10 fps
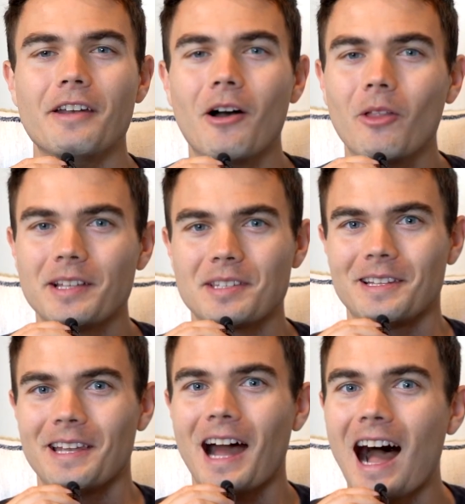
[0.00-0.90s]
know that's
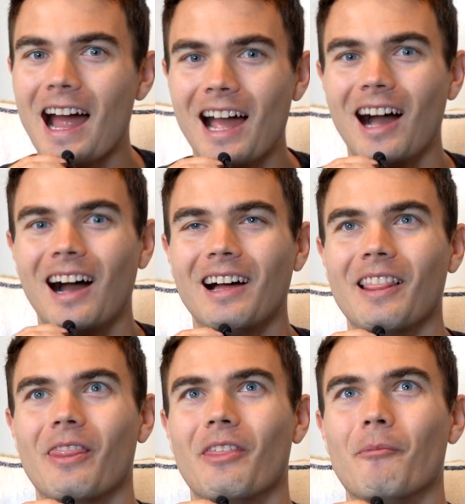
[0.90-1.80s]
not
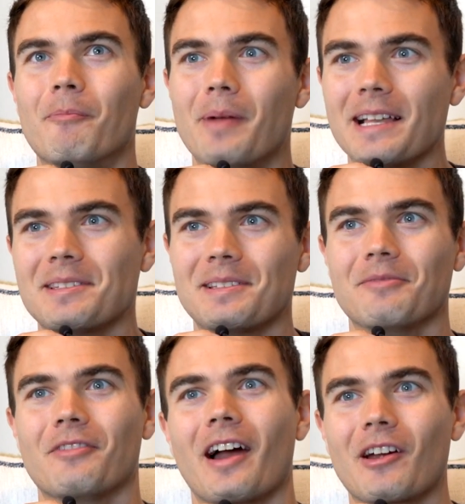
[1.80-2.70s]
the best
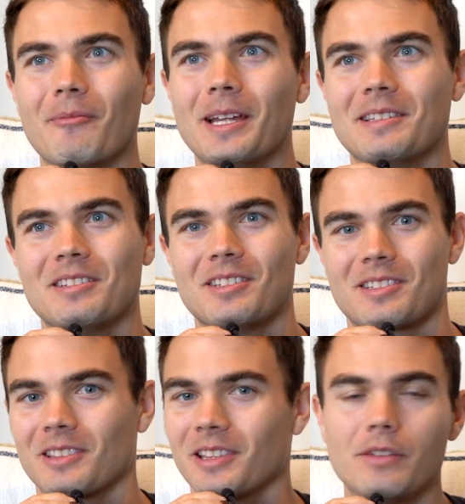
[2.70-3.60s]
environment to
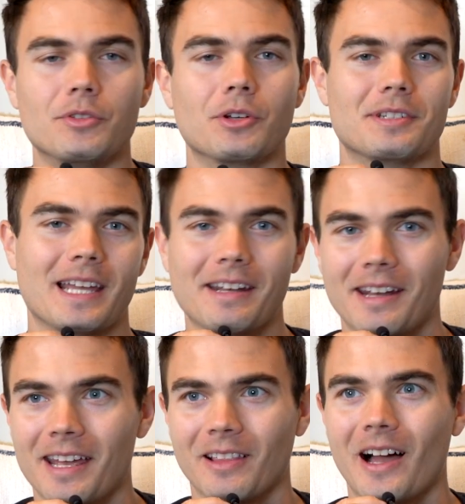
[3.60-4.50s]
just live your
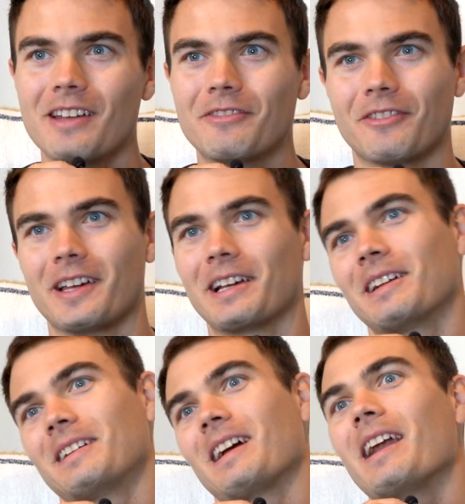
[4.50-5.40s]
day-to-day life, like
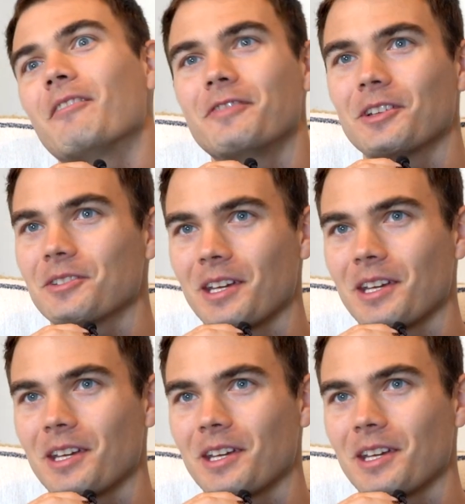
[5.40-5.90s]
kind of feels